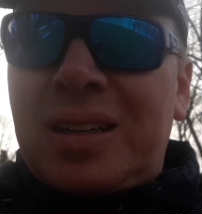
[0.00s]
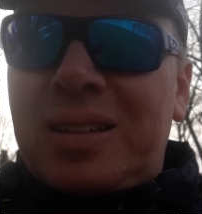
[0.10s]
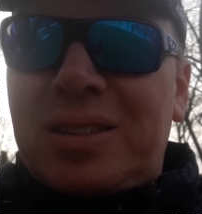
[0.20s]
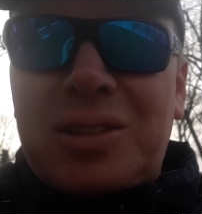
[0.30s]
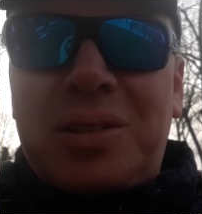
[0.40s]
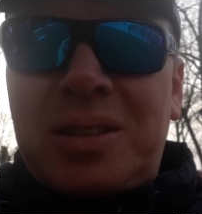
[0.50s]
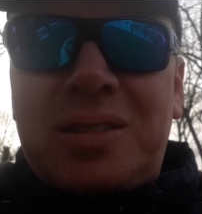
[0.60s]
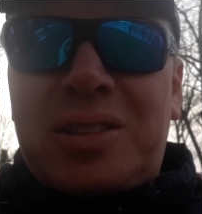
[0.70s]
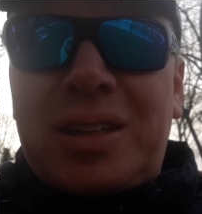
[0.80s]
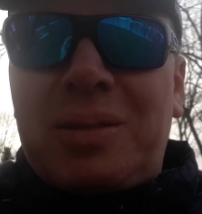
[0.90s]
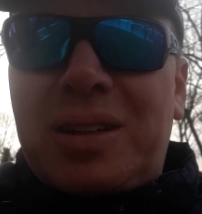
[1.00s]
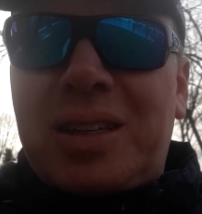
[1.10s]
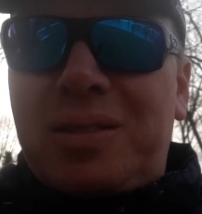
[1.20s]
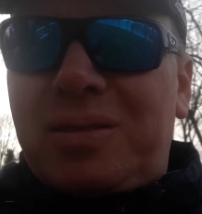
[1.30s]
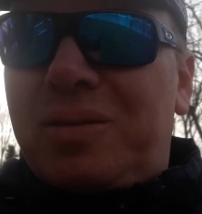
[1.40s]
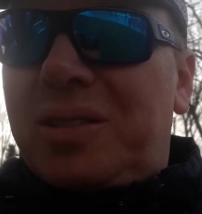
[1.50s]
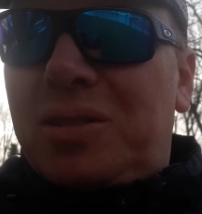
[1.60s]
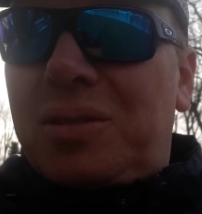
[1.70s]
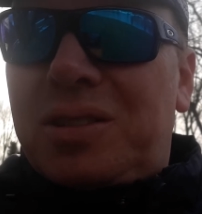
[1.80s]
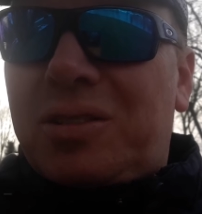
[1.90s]
Because I couldn't understand why there
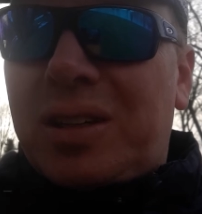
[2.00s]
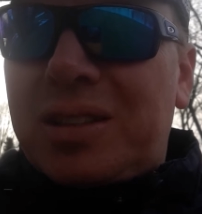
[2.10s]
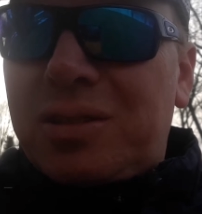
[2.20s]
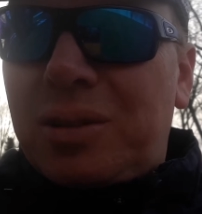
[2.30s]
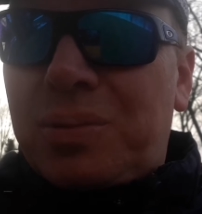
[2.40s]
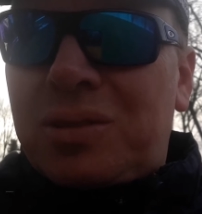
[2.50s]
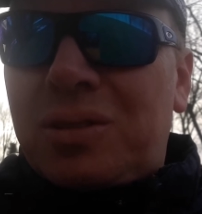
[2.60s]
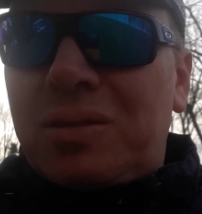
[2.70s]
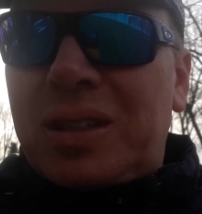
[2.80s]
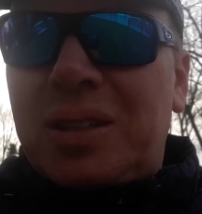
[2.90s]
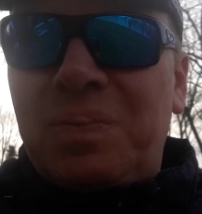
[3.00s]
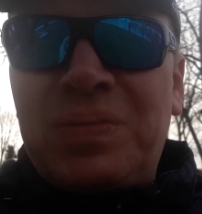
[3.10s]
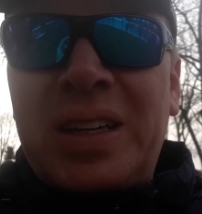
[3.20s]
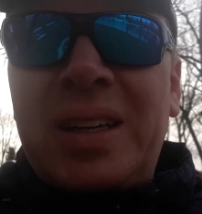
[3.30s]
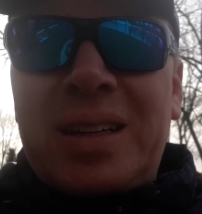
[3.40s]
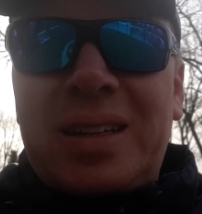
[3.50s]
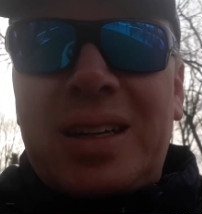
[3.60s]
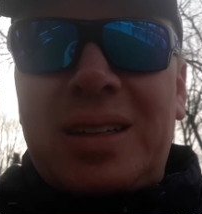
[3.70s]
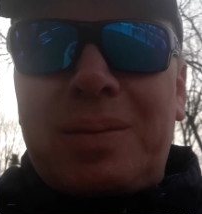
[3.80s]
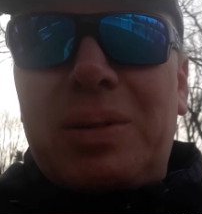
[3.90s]
was all these grass clippings around.
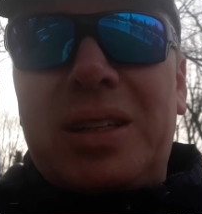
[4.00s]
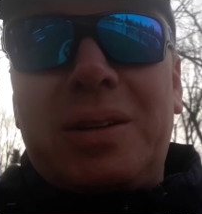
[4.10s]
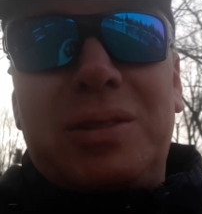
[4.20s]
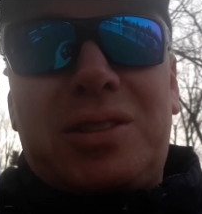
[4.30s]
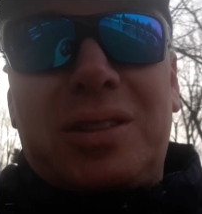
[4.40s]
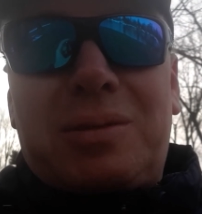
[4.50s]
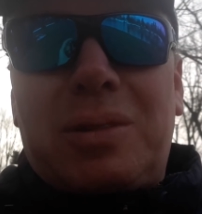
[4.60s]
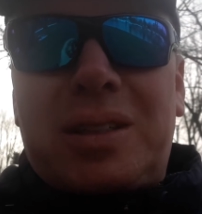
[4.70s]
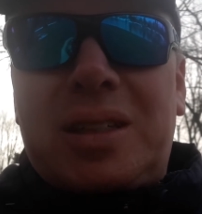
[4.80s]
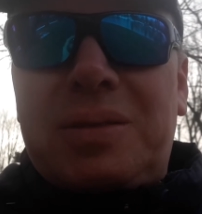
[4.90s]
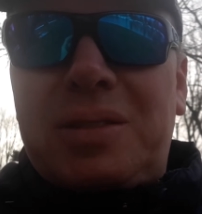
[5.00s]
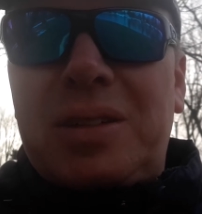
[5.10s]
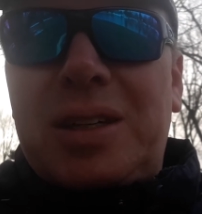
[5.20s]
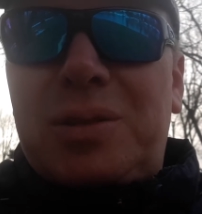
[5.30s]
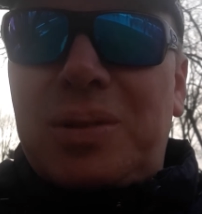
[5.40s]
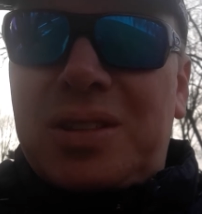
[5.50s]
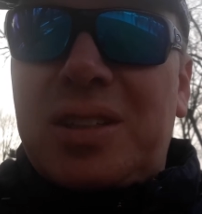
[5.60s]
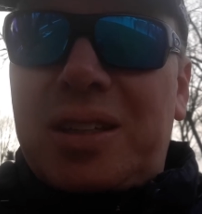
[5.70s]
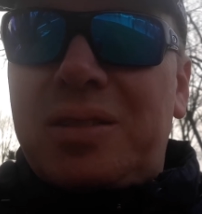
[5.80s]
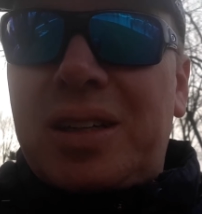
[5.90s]
But it was thick, wet, heavy grass. But this
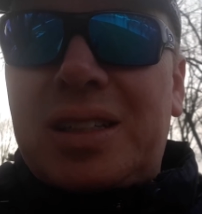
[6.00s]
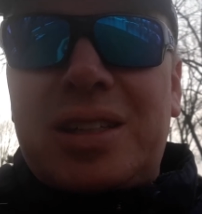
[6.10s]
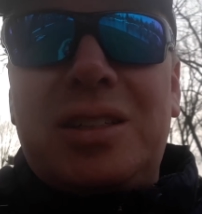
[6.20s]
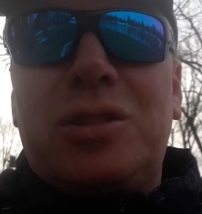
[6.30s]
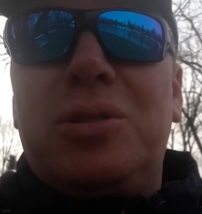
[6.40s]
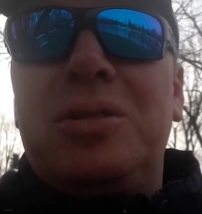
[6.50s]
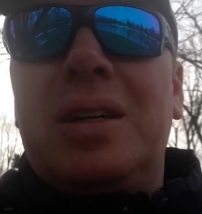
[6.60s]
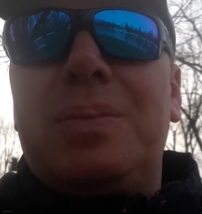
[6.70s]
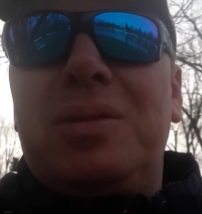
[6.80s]
other grass, I just could not